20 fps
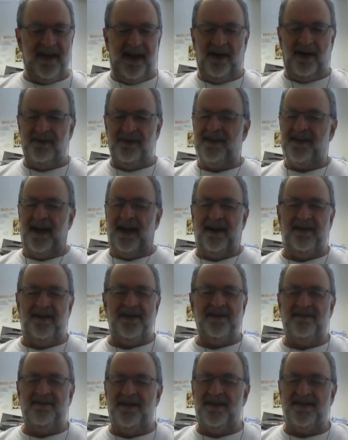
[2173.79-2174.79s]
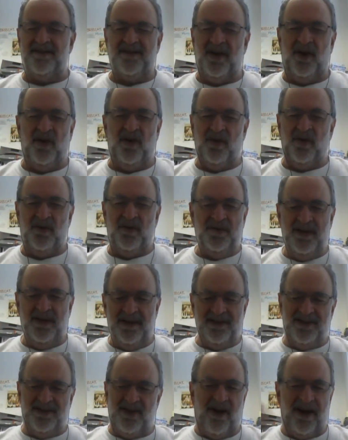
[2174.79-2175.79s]
out there. There's no
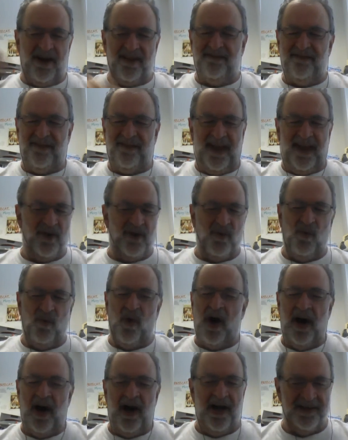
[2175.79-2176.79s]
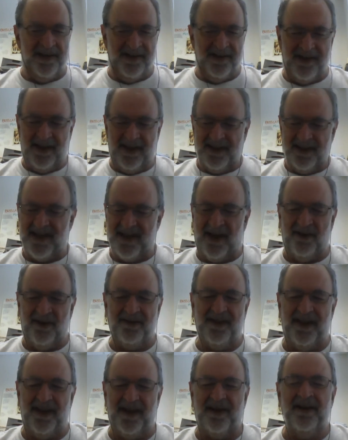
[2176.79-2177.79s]
Darth Vader wand that's out
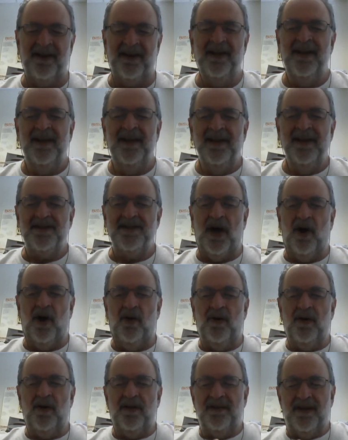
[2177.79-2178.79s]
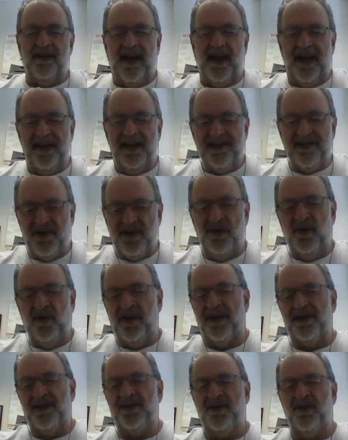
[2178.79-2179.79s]
there. So nice tool
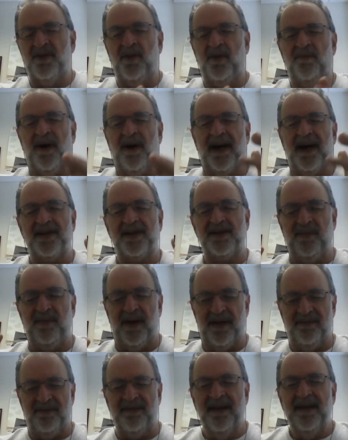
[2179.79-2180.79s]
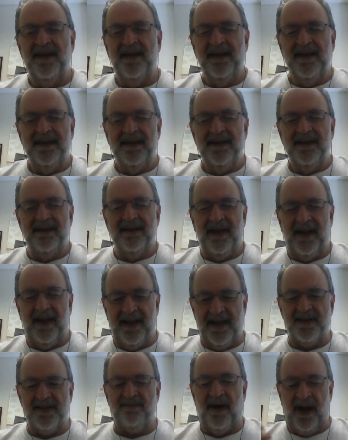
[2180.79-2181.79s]
in the toolbox, but I
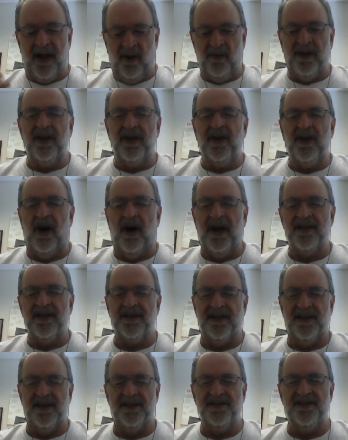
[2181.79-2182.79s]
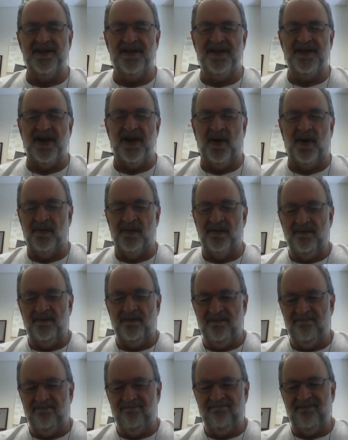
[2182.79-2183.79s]
guess my only caution is don't
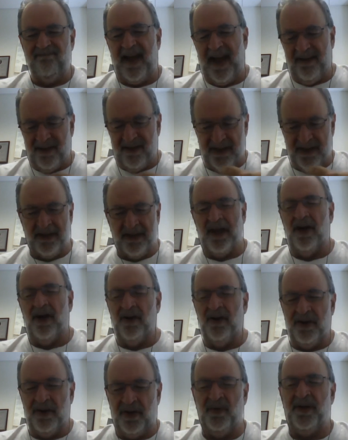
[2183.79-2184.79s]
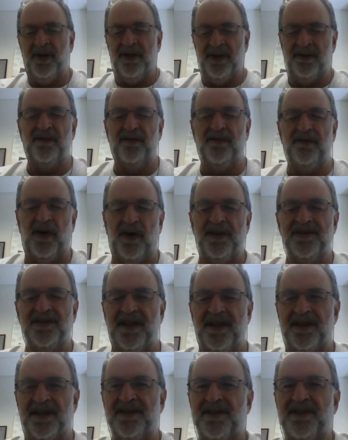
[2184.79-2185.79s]
have it lull you into a false
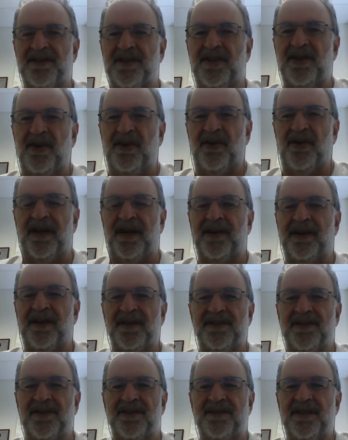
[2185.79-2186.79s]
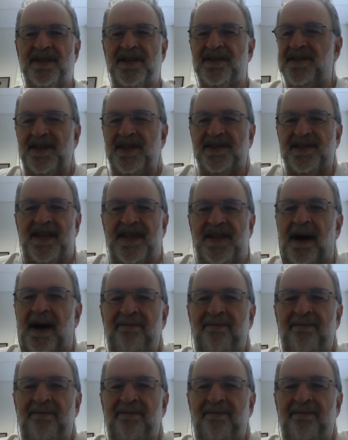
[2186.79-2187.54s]
sense of security because it's just not